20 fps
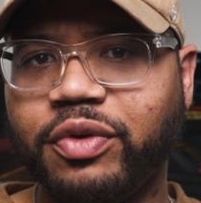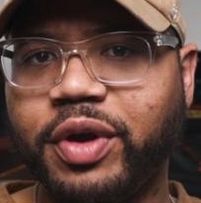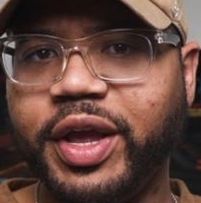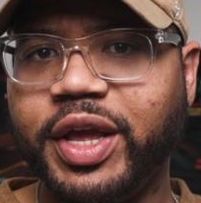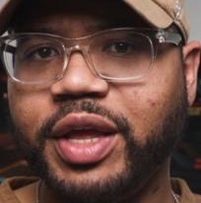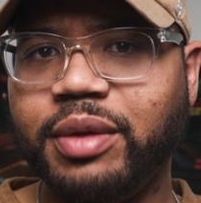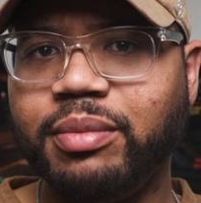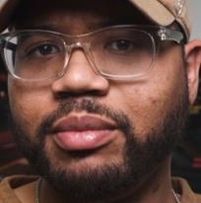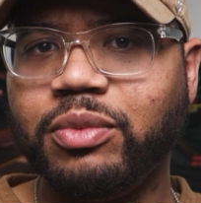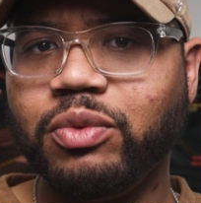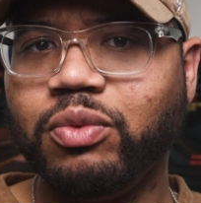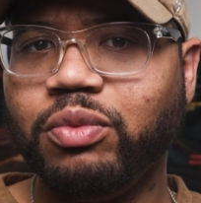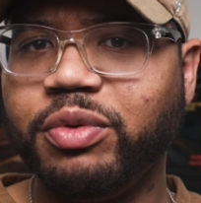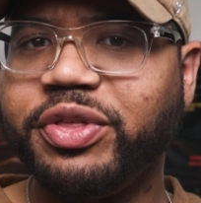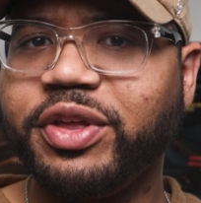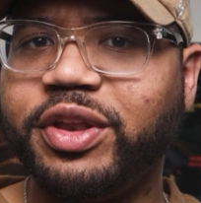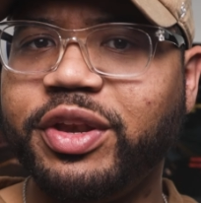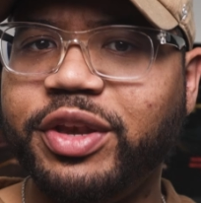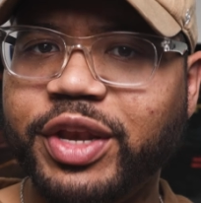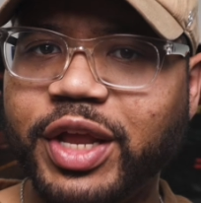frame
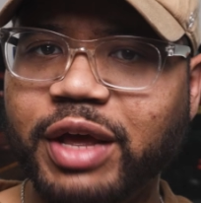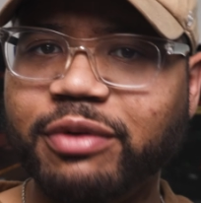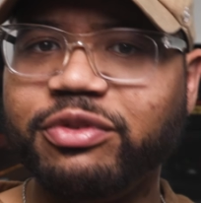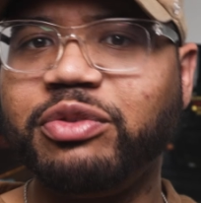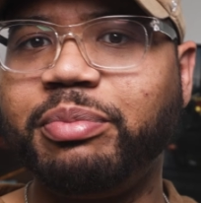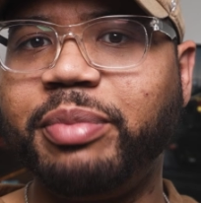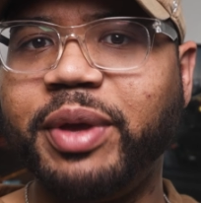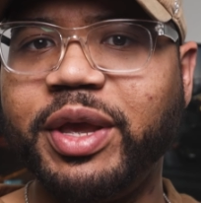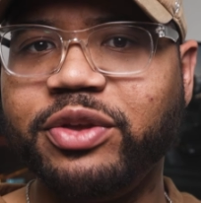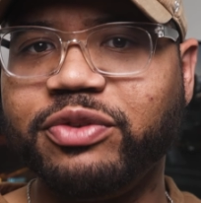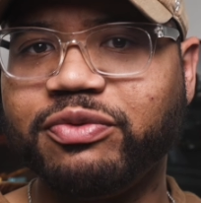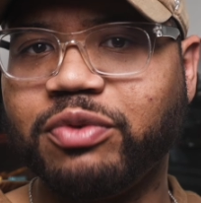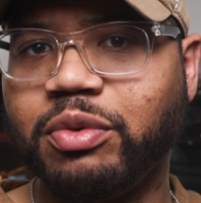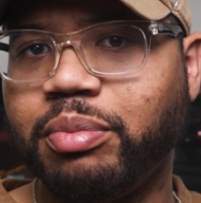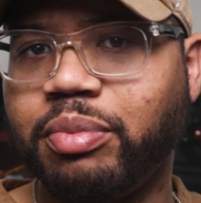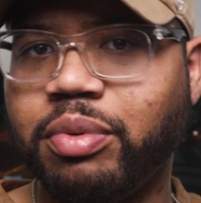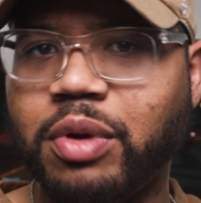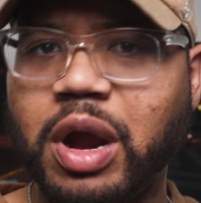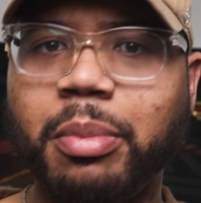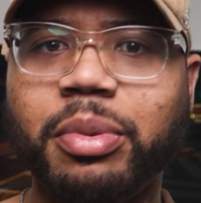with enough space
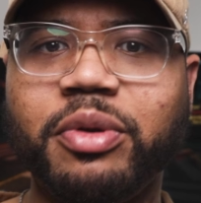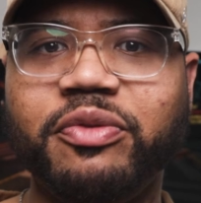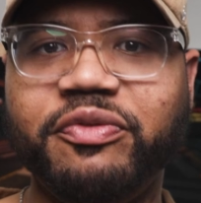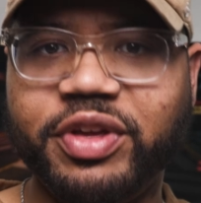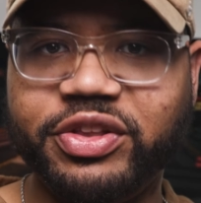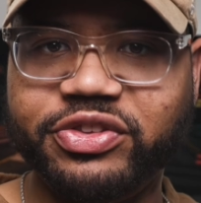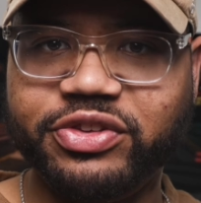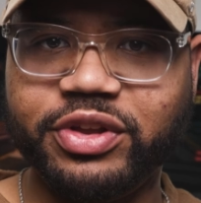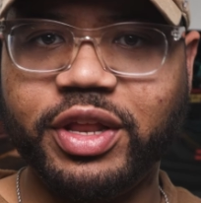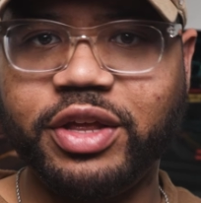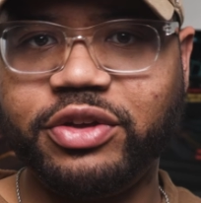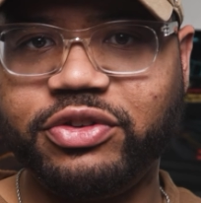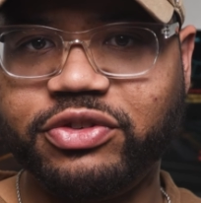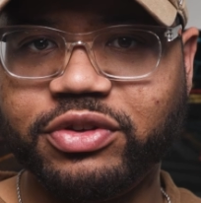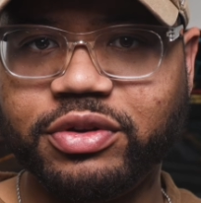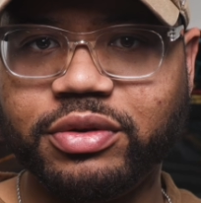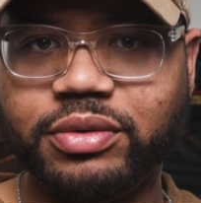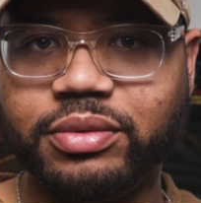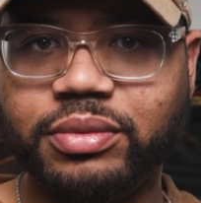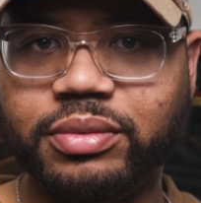for proper
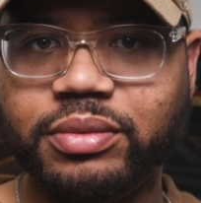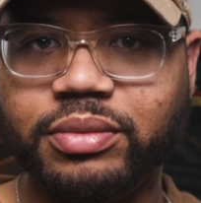ventilation.